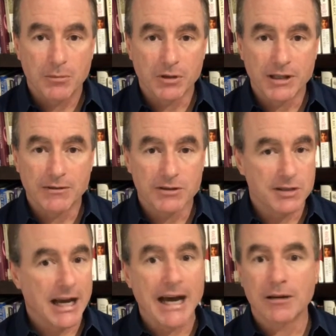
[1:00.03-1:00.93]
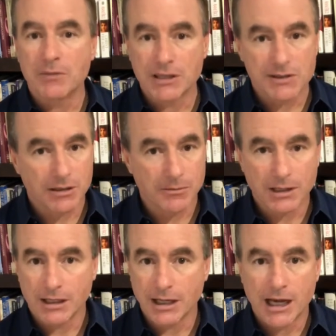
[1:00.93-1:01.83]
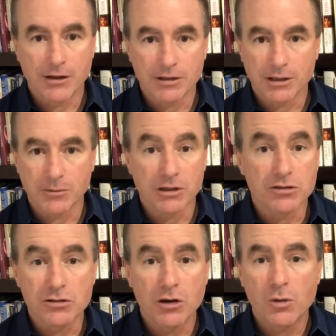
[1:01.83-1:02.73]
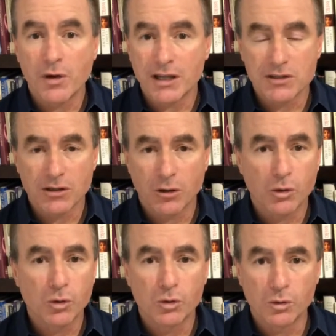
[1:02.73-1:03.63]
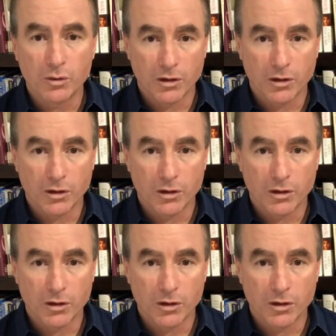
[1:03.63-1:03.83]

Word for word: believe there's got to be something out there, but there's no way to know who